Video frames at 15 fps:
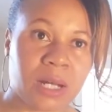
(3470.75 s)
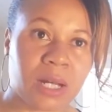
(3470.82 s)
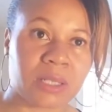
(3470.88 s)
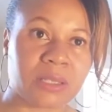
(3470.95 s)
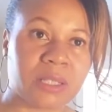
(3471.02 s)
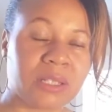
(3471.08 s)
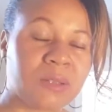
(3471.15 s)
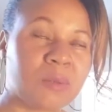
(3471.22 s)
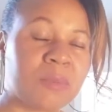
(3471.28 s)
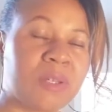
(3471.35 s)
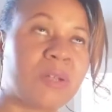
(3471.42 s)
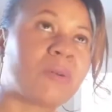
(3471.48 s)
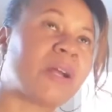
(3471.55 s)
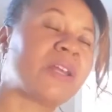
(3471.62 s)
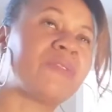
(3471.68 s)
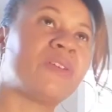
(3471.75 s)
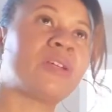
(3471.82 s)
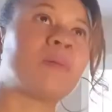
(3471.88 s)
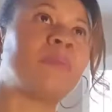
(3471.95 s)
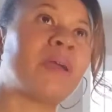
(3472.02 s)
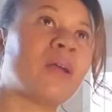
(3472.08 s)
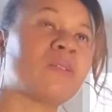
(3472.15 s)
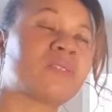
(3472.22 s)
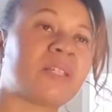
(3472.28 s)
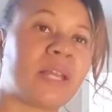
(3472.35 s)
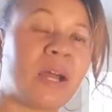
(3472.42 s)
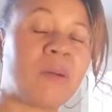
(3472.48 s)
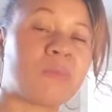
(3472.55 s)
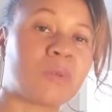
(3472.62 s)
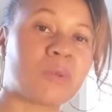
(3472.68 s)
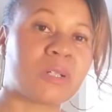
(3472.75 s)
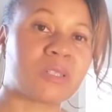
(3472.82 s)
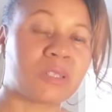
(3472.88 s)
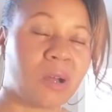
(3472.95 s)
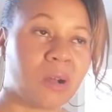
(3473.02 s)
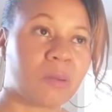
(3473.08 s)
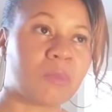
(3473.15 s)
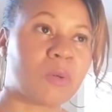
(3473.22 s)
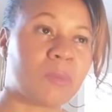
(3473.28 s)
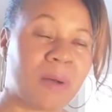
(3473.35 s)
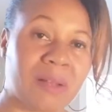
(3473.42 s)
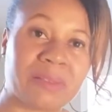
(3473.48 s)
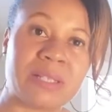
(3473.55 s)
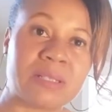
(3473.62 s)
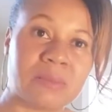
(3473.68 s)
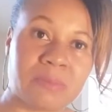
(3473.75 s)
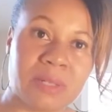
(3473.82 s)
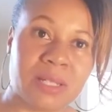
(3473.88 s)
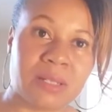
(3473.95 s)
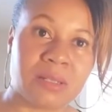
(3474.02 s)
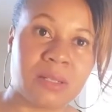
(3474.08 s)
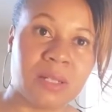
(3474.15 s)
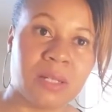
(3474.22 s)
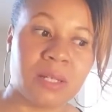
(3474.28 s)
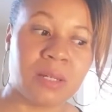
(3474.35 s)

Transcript: I think it would be great if he could balance that out more and talk more about these men,